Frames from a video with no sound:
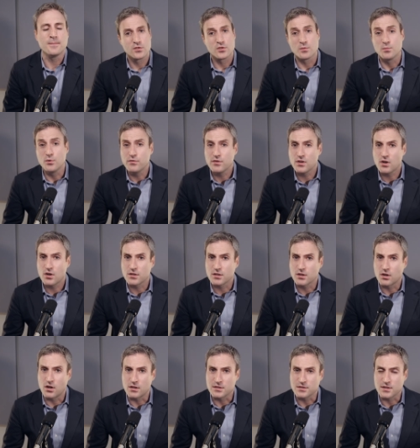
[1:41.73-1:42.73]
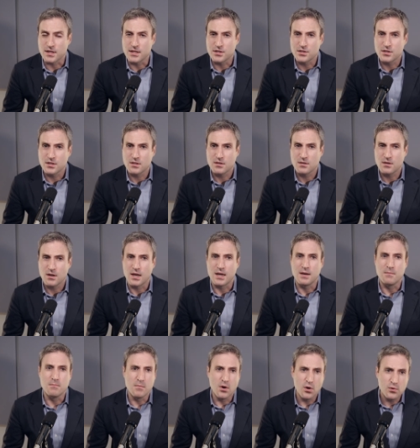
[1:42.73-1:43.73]
So moving on to causation,
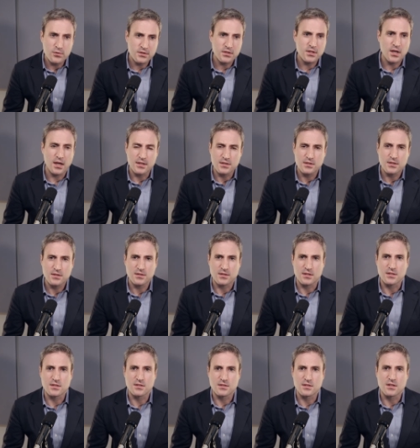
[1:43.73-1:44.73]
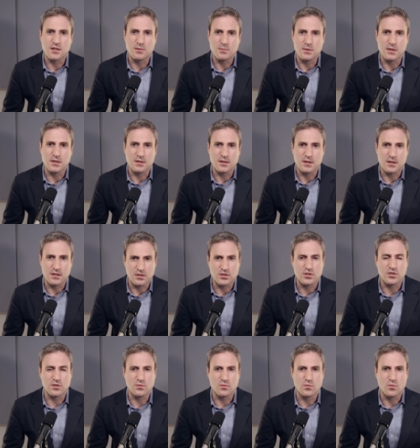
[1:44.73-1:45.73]
in most cases, this is going to be an
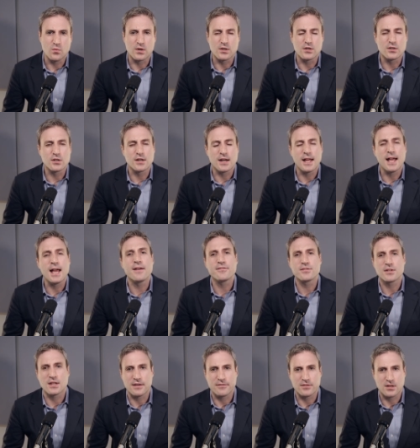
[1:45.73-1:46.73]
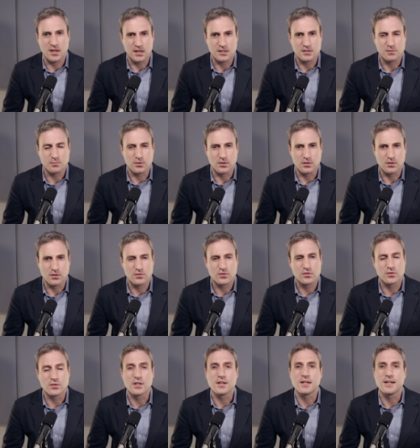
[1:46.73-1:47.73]
issue where you're going to have an expert
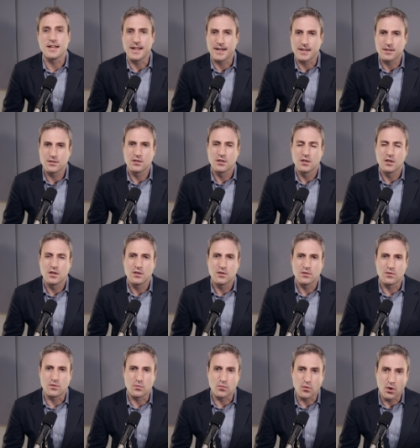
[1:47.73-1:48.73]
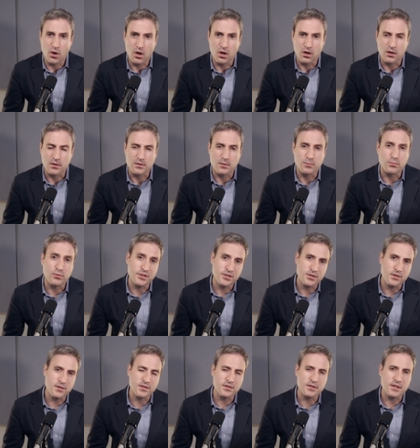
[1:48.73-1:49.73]
to connect the breach
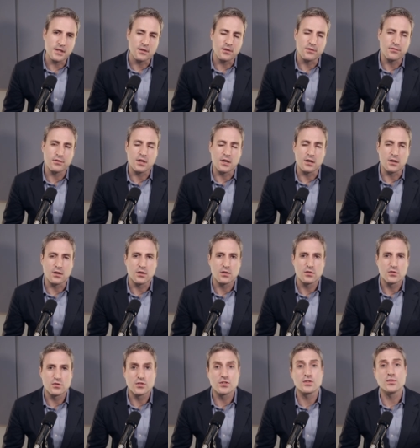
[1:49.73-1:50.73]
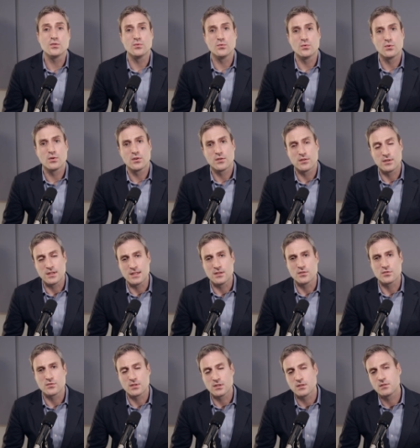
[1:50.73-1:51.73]
of the standard of care to the
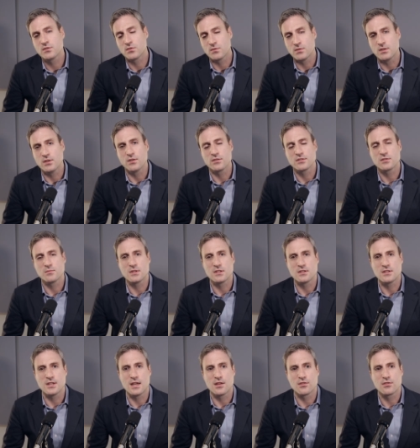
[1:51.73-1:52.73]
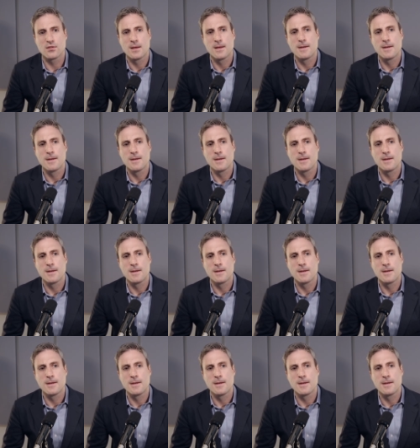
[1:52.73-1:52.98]
injury, to the ultimate death.